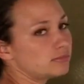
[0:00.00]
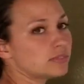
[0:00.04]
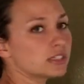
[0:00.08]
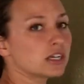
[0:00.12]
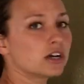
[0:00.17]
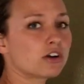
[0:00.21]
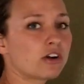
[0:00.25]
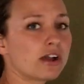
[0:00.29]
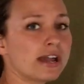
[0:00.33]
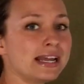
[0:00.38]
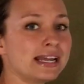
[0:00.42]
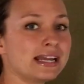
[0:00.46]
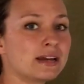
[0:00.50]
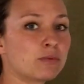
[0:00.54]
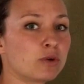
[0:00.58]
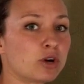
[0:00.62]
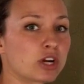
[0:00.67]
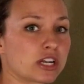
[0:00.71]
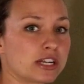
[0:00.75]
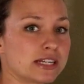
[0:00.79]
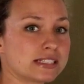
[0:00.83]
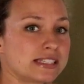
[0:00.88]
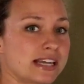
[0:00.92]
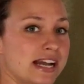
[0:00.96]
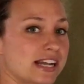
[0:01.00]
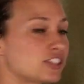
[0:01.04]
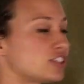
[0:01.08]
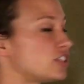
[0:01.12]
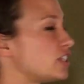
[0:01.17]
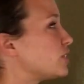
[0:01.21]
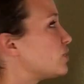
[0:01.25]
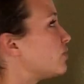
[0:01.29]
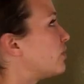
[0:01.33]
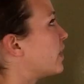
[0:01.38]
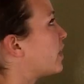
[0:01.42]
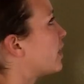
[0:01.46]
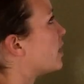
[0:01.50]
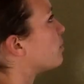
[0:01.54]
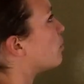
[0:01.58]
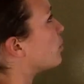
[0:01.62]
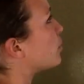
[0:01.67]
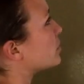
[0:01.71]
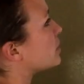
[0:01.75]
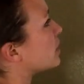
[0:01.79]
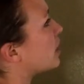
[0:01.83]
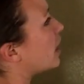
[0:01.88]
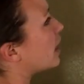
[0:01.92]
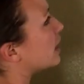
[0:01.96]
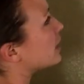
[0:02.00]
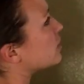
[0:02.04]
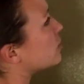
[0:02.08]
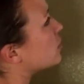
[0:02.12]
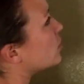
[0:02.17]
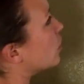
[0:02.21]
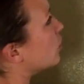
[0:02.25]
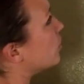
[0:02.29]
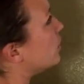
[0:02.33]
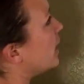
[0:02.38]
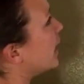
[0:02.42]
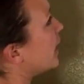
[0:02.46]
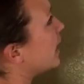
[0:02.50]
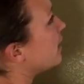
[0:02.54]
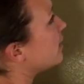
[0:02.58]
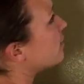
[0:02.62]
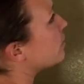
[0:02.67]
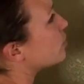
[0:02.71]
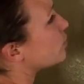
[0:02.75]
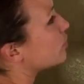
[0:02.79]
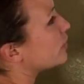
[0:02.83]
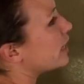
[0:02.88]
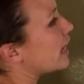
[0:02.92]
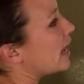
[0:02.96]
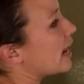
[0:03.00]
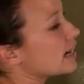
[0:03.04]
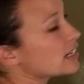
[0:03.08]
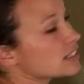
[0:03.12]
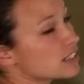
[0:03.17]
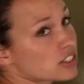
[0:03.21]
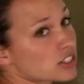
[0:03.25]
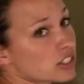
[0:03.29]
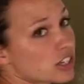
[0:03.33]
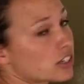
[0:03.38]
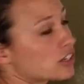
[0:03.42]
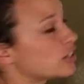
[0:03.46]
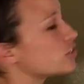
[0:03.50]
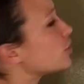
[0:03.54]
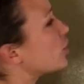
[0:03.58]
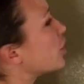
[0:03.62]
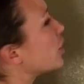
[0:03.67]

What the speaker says: All right, and we're going to attach these variables on. So negative 3x is going to